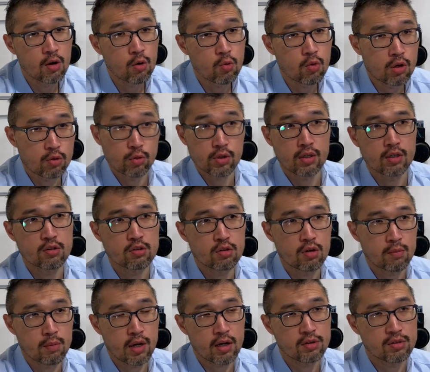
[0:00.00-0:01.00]
what we can do
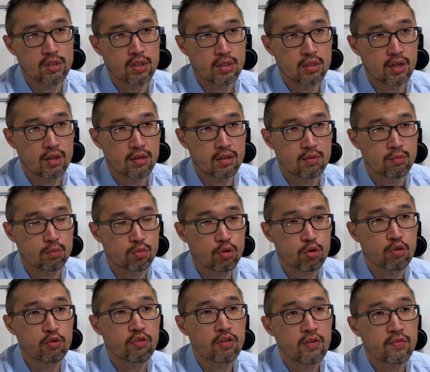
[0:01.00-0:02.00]
about it and
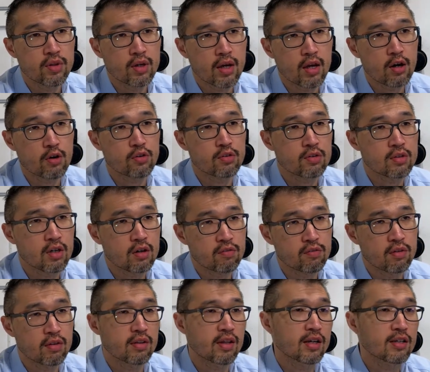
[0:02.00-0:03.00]
improve the health
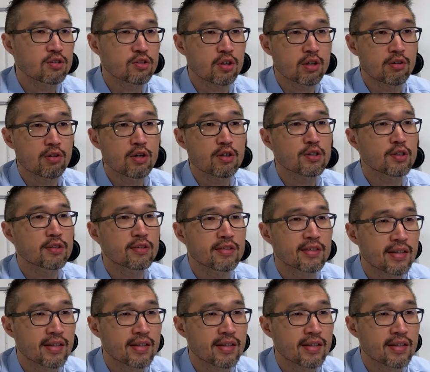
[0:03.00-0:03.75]
of the next generation.